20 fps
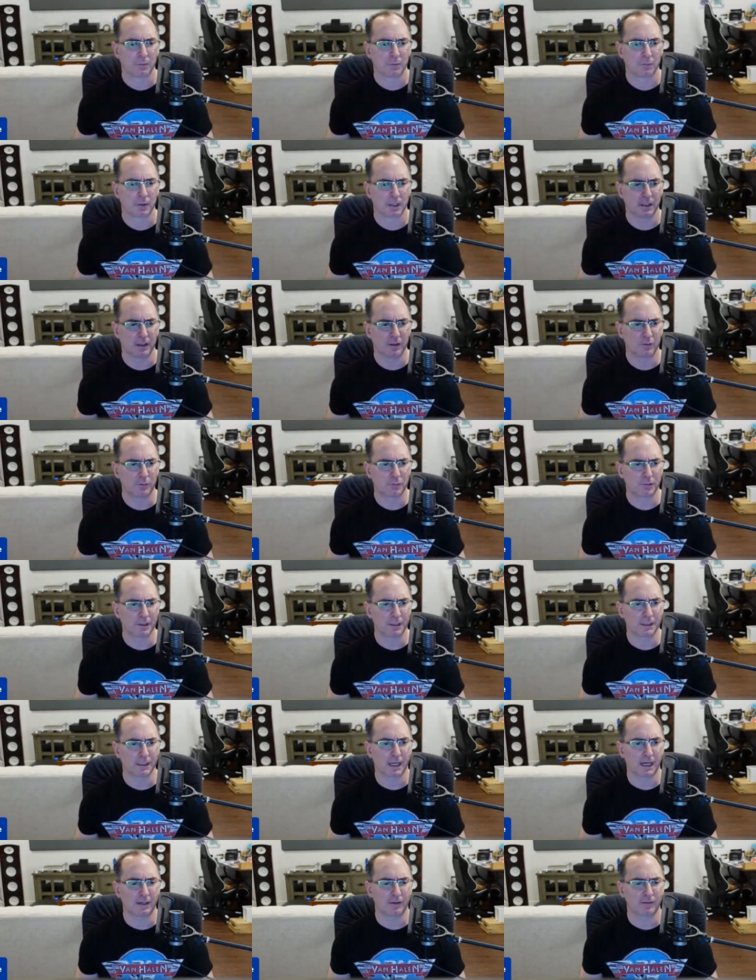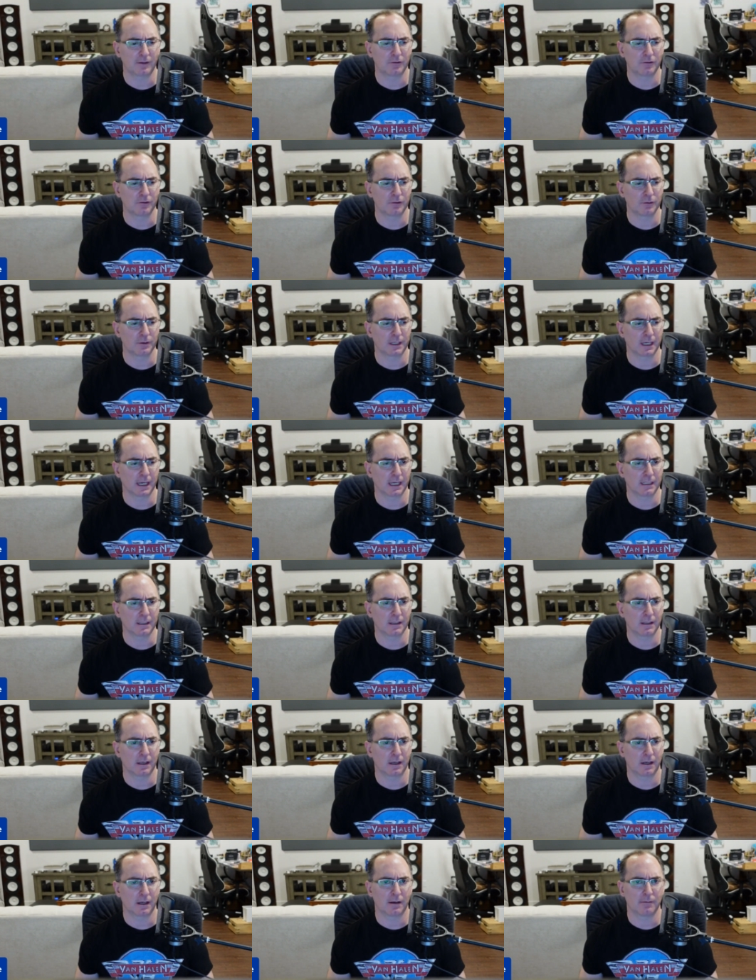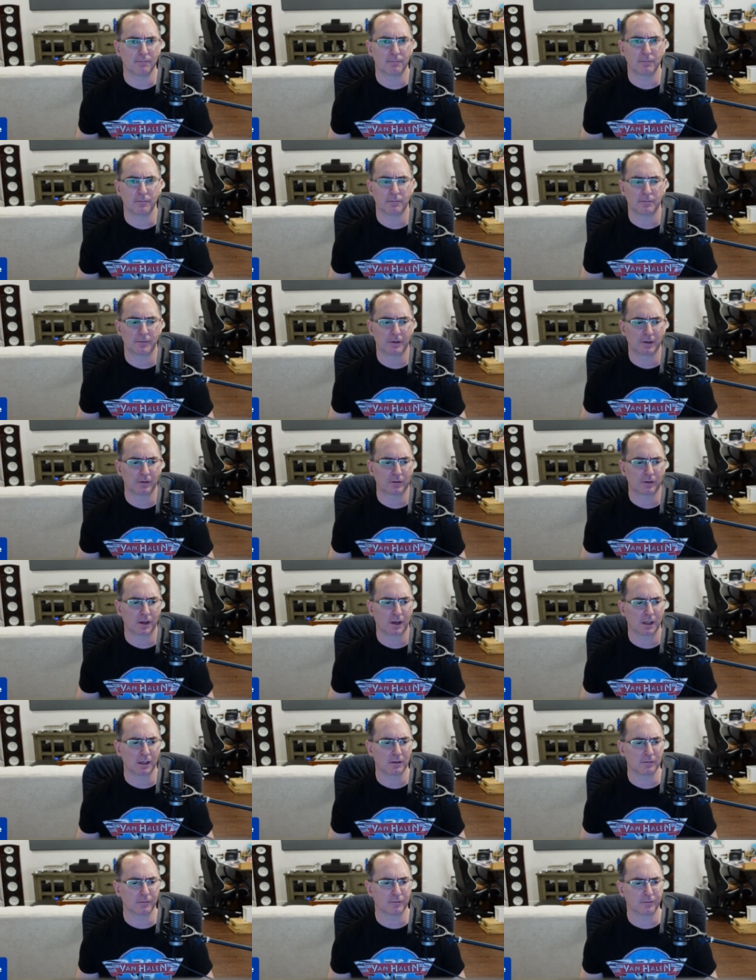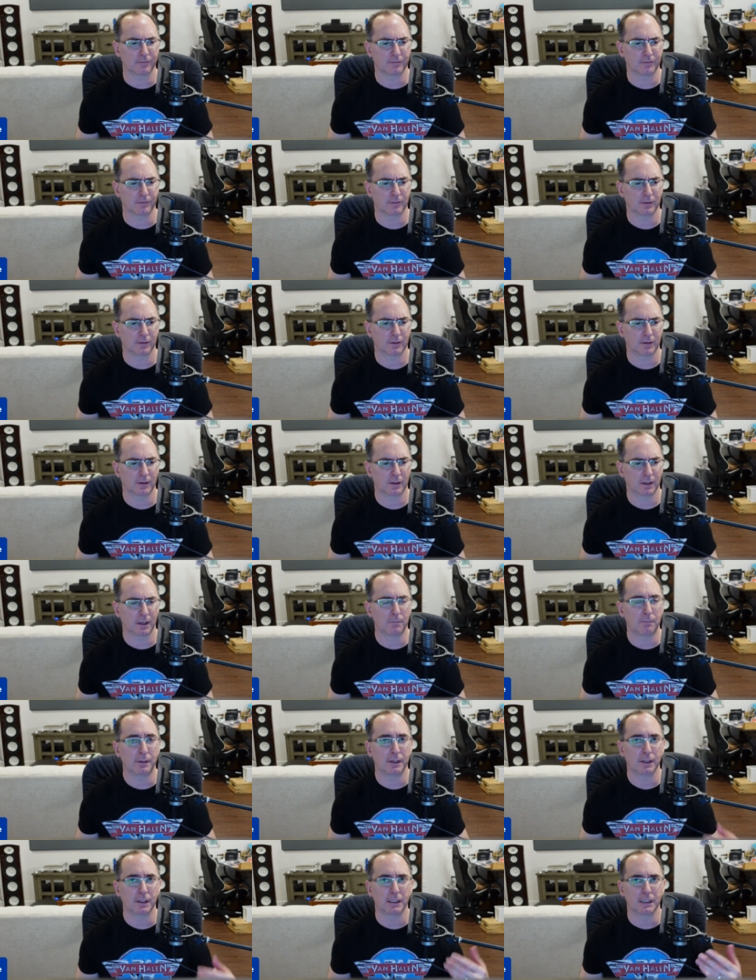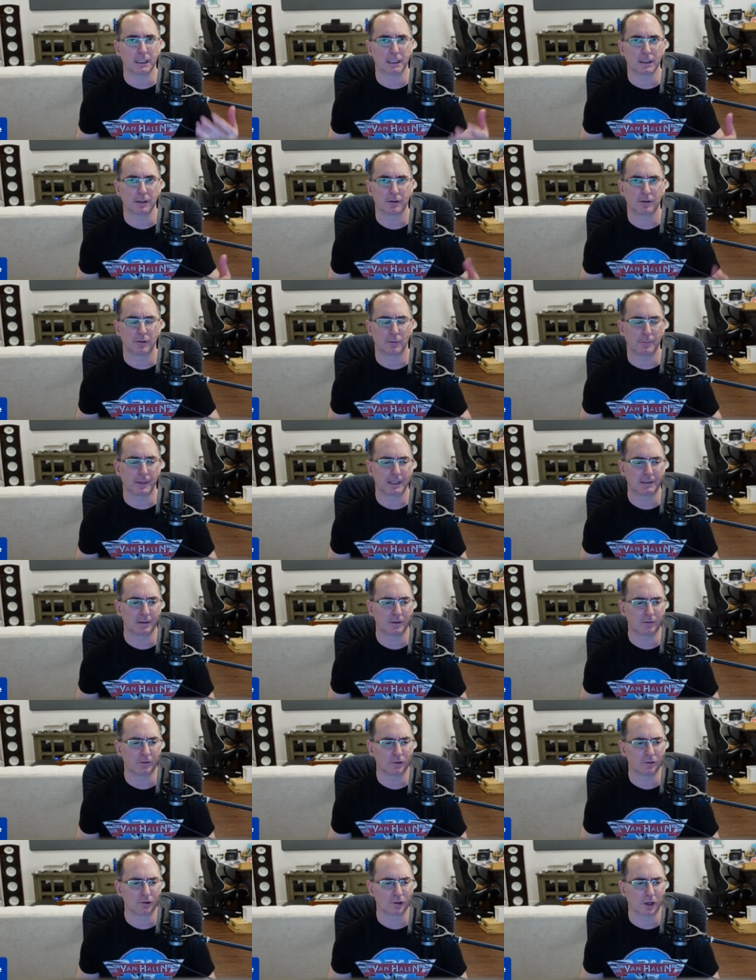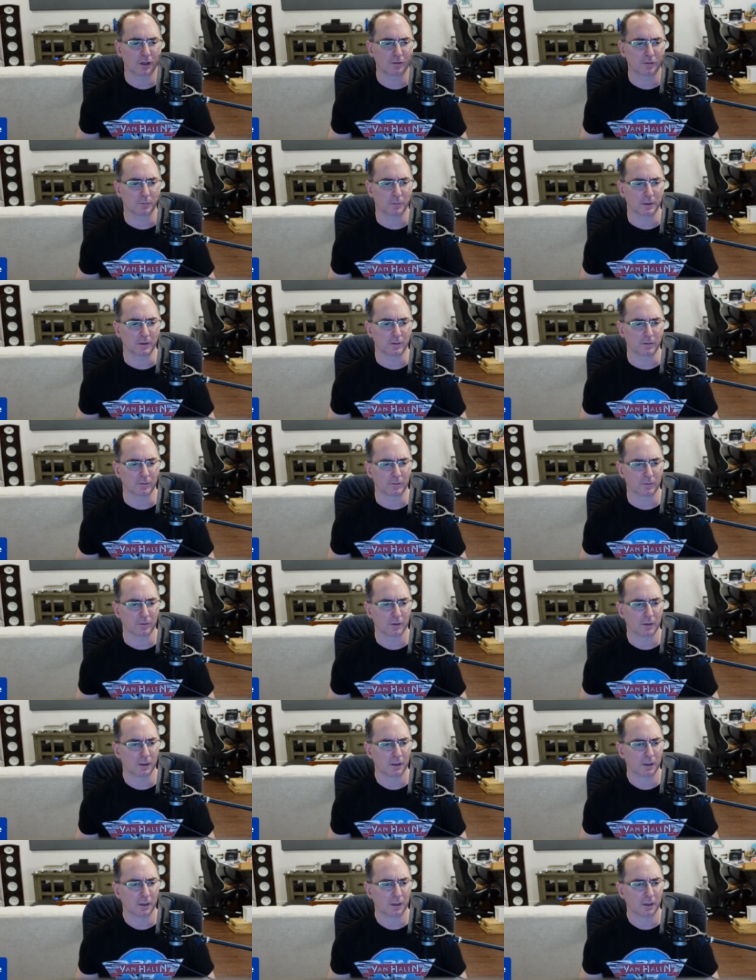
But it is pretty nice that you get um, this kind of ability to make these adjustments.